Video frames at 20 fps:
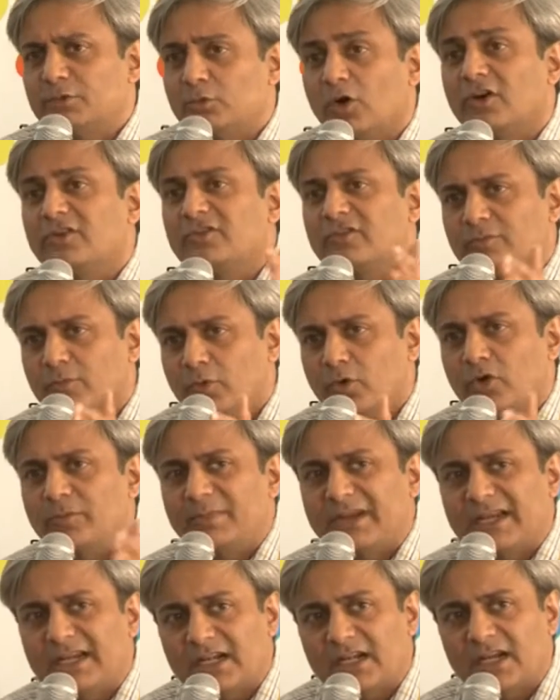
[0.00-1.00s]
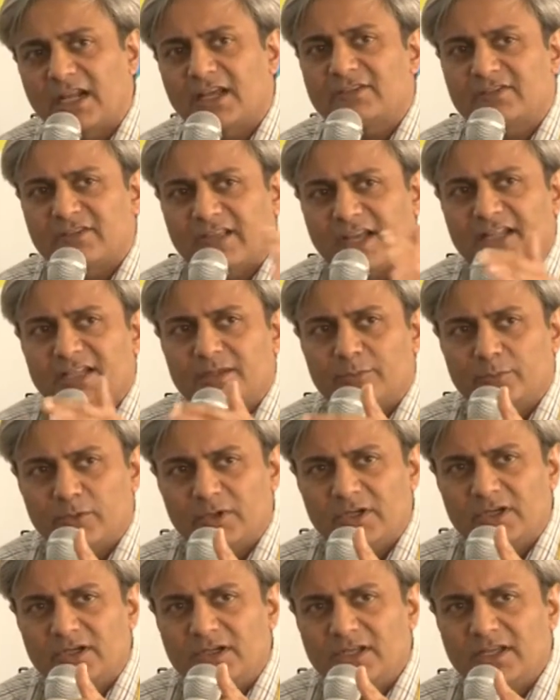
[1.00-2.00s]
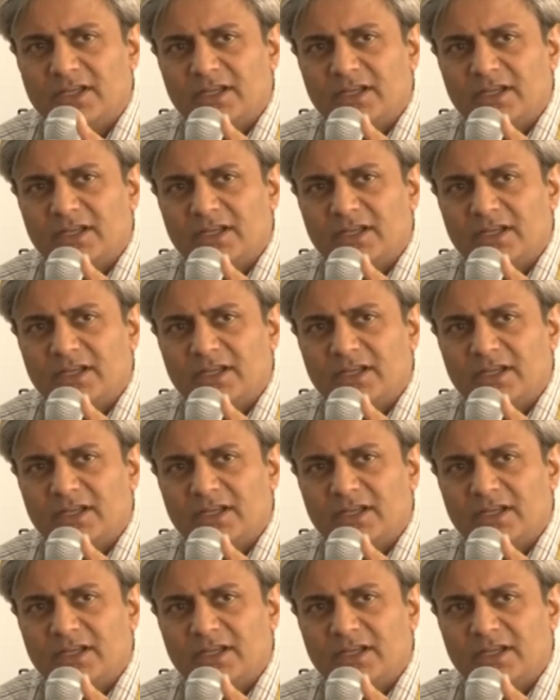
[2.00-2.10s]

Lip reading: was more middle class than the poor.